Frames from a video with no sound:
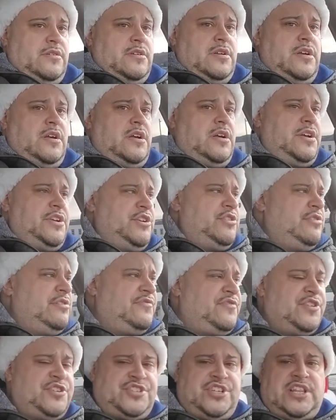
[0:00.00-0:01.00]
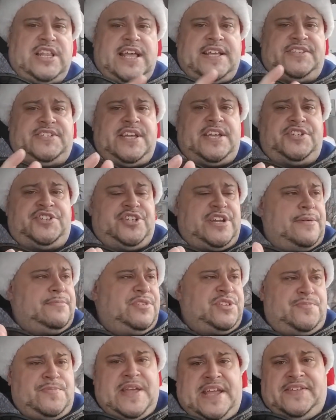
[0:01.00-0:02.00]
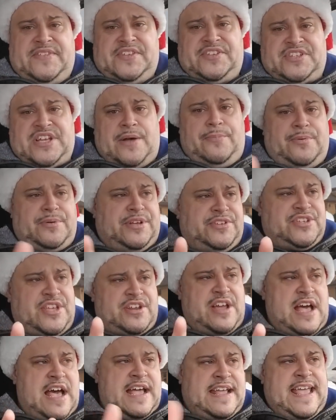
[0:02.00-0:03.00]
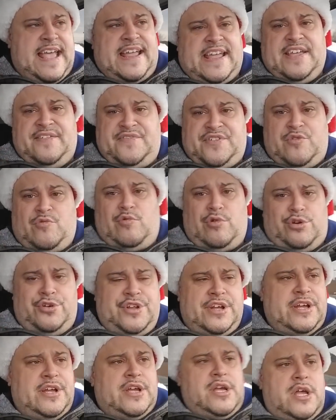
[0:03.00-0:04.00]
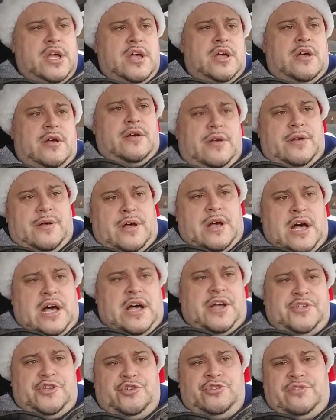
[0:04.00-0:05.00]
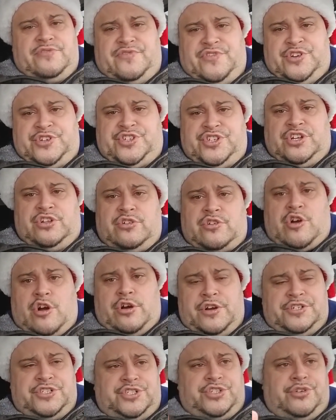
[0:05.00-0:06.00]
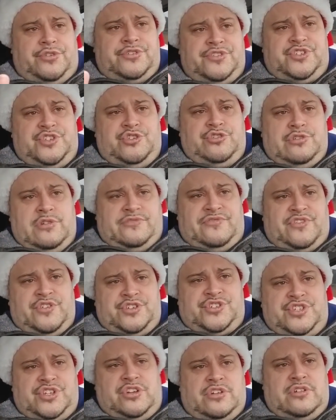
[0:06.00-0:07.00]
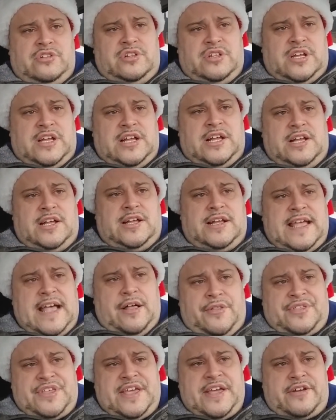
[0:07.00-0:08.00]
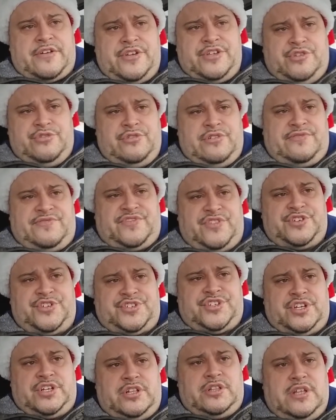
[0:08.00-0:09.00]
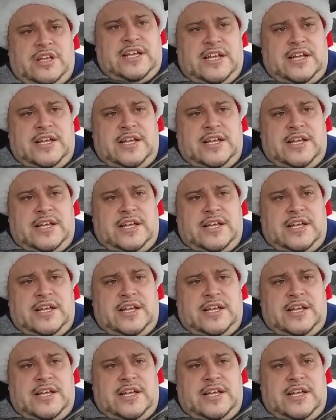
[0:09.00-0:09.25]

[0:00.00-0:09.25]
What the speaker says: universalization. I'm just making this up because I can't give it a word. Universal car insurance, universal healthcare, universal